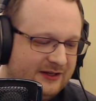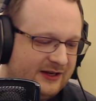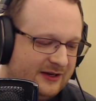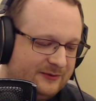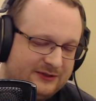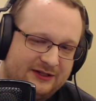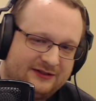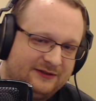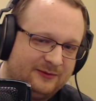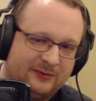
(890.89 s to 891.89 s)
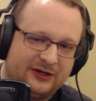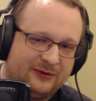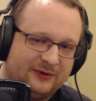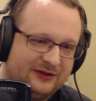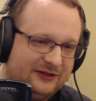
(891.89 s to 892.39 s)
uh, which gets even
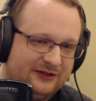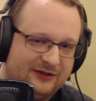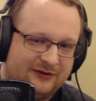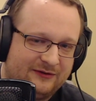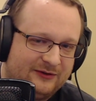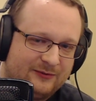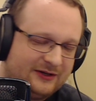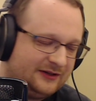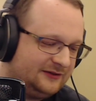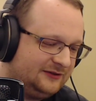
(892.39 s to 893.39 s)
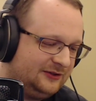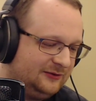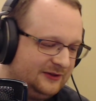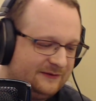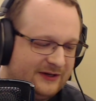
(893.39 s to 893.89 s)
better with E Q if you want to
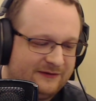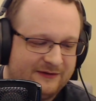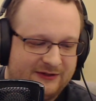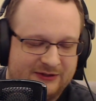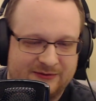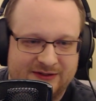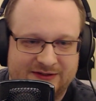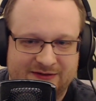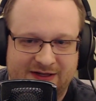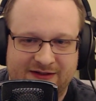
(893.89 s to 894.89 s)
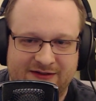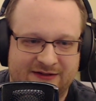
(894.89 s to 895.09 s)
tune the five fifty-three slightly.